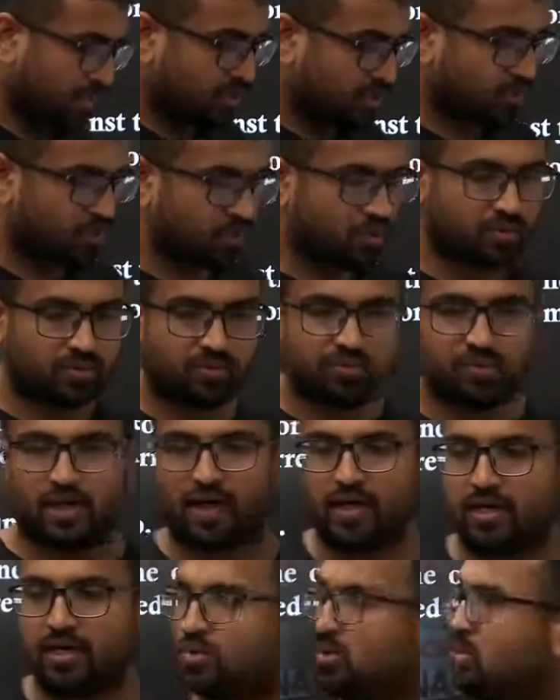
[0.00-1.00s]
So,
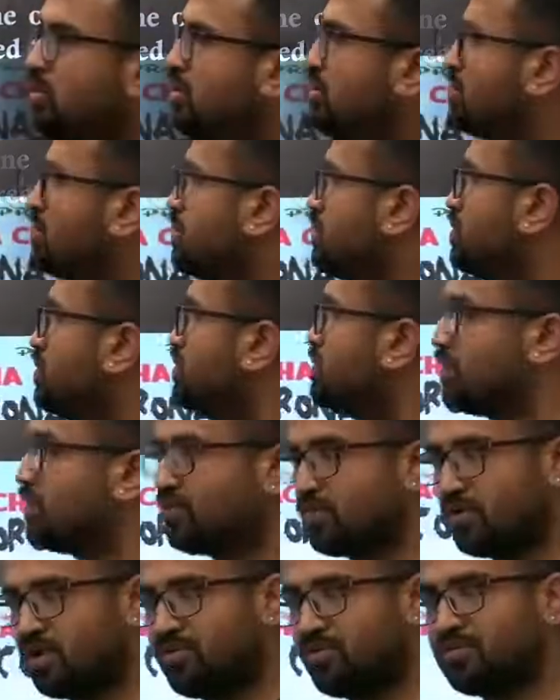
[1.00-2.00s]
I told you
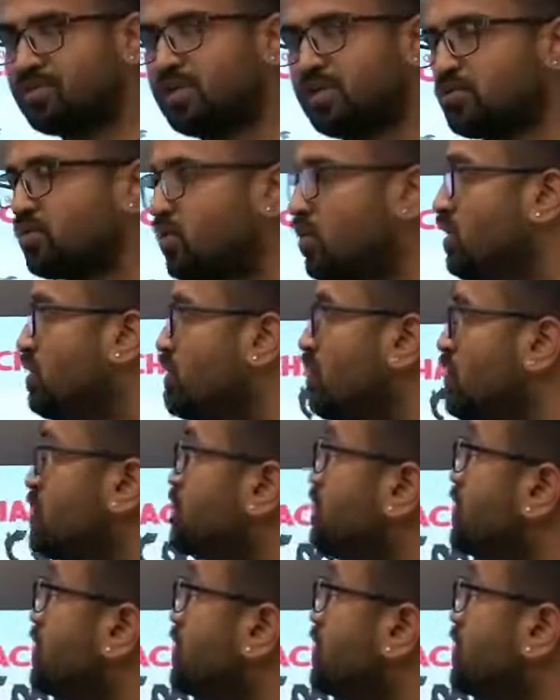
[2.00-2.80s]
the word which I told you was